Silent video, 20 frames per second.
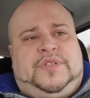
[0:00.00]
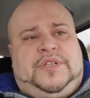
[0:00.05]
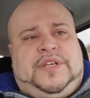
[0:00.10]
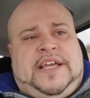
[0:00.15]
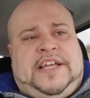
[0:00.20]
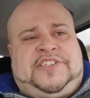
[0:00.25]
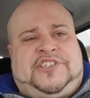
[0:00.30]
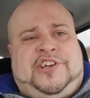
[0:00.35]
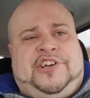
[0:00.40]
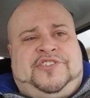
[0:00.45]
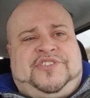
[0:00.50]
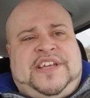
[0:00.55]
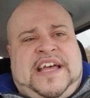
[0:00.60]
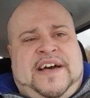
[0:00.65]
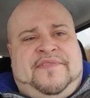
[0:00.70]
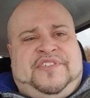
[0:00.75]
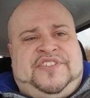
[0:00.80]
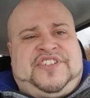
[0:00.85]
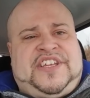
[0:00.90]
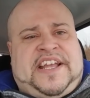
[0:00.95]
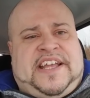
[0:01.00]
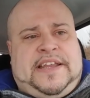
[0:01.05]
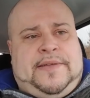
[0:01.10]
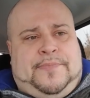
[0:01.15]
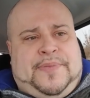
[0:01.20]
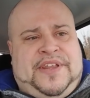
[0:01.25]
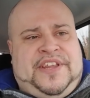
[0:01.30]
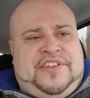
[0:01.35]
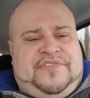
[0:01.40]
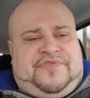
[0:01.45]
it's good to have a second
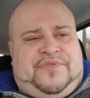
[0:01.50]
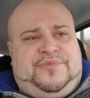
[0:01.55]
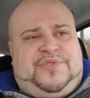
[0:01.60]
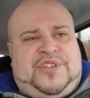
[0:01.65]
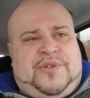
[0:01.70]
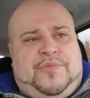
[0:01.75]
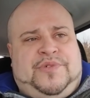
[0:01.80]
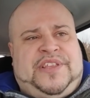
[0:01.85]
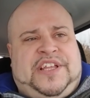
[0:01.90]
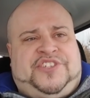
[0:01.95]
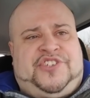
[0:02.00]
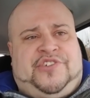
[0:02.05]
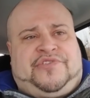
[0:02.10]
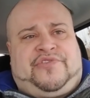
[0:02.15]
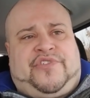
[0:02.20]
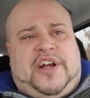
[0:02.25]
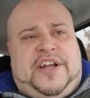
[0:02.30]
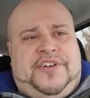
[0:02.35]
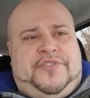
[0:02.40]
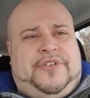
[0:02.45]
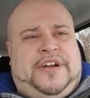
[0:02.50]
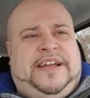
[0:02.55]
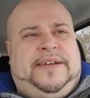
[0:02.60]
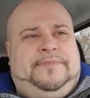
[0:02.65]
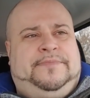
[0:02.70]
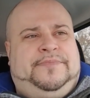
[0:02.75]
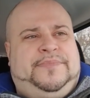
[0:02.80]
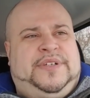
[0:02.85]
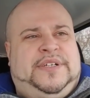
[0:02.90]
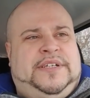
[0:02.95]
opinion from someone that's your friend, right?
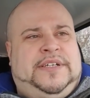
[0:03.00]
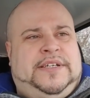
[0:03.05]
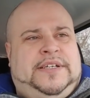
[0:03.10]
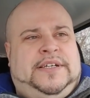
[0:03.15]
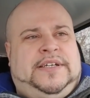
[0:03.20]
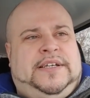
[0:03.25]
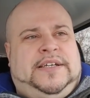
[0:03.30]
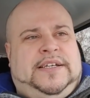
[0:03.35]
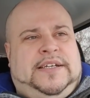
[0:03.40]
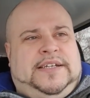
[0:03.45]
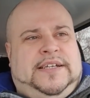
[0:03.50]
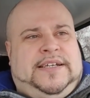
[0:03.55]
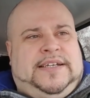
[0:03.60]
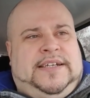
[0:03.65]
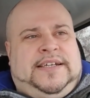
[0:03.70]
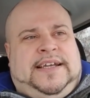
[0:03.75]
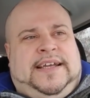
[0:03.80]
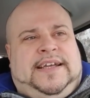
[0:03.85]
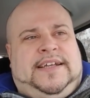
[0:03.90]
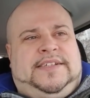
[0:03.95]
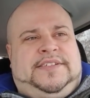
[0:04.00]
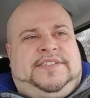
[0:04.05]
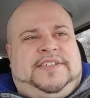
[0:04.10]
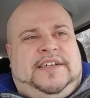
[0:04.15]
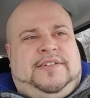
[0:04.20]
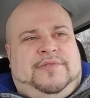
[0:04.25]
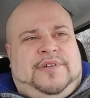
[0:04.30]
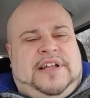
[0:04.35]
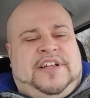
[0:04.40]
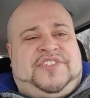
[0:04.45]
And
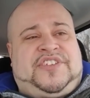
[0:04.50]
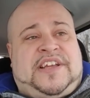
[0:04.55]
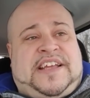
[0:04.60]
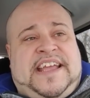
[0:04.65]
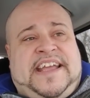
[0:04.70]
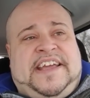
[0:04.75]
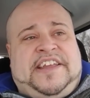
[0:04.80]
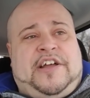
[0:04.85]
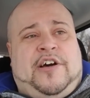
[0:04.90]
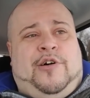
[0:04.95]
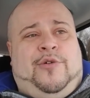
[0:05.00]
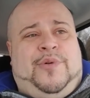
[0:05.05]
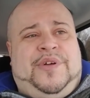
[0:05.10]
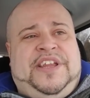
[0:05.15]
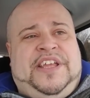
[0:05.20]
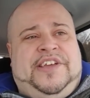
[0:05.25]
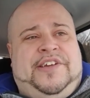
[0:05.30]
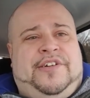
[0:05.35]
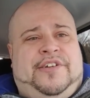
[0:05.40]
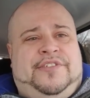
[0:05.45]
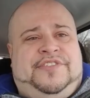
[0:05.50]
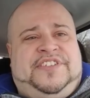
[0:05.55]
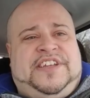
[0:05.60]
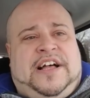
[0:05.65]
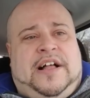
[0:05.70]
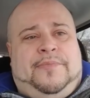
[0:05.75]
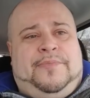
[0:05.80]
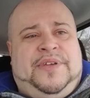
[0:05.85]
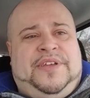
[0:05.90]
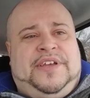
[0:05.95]
what else? I could get Owen here to
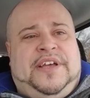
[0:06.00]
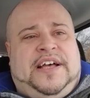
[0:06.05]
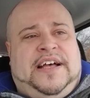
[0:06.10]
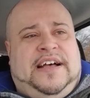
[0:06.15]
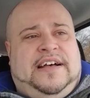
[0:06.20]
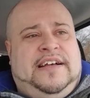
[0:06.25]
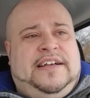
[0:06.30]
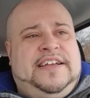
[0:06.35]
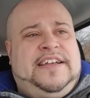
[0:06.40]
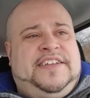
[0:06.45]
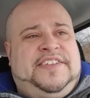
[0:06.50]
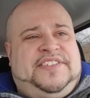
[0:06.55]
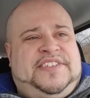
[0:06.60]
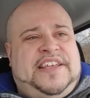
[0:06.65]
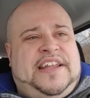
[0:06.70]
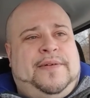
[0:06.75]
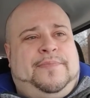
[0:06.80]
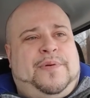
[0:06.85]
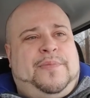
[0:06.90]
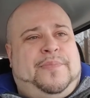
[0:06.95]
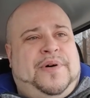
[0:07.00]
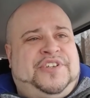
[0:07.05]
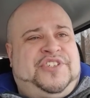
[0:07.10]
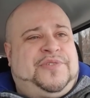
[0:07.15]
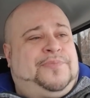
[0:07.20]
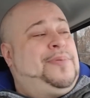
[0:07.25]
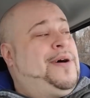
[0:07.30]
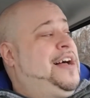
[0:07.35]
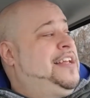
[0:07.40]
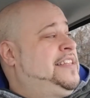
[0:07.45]
help me set up a bunch
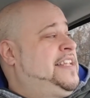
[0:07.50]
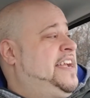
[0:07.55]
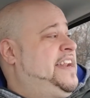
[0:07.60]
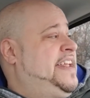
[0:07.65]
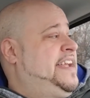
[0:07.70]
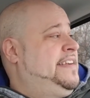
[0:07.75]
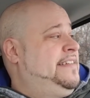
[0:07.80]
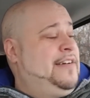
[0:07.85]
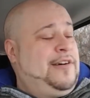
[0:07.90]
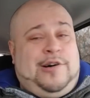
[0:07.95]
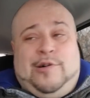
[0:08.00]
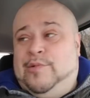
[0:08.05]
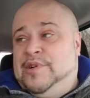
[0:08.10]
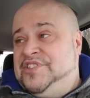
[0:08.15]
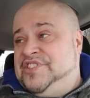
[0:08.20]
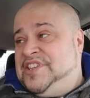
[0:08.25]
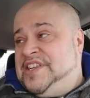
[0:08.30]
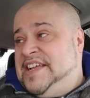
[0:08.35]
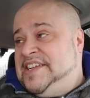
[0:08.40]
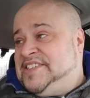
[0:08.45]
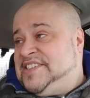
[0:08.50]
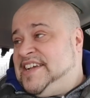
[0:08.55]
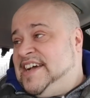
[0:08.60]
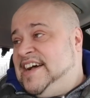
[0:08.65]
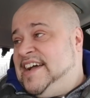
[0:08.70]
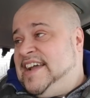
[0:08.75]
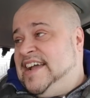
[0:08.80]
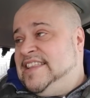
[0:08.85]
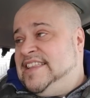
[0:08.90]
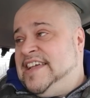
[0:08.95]
of pot lighting. Owen's a nice
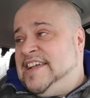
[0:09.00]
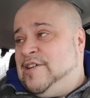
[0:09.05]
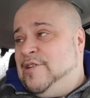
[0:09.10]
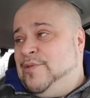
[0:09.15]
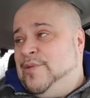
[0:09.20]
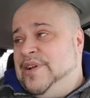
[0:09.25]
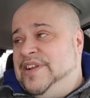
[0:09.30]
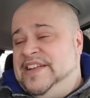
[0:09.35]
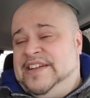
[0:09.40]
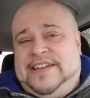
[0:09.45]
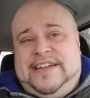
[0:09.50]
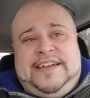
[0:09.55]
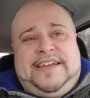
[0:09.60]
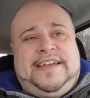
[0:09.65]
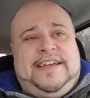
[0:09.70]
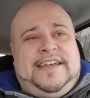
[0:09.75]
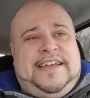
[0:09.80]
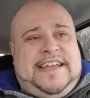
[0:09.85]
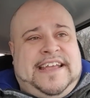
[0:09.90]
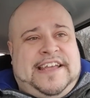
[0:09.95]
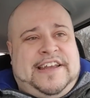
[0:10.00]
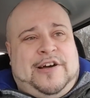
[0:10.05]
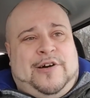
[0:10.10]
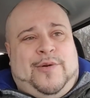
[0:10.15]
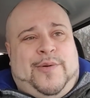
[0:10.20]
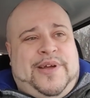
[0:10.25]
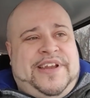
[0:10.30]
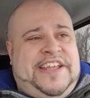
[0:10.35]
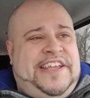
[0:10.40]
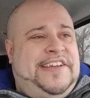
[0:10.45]
guy. I like Owen. Get
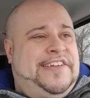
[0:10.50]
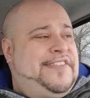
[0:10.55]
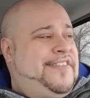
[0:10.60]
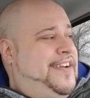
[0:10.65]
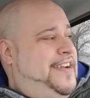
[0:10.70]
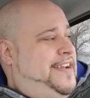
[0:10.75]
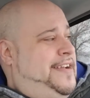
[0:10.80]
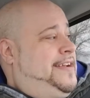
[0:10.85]
Owen here,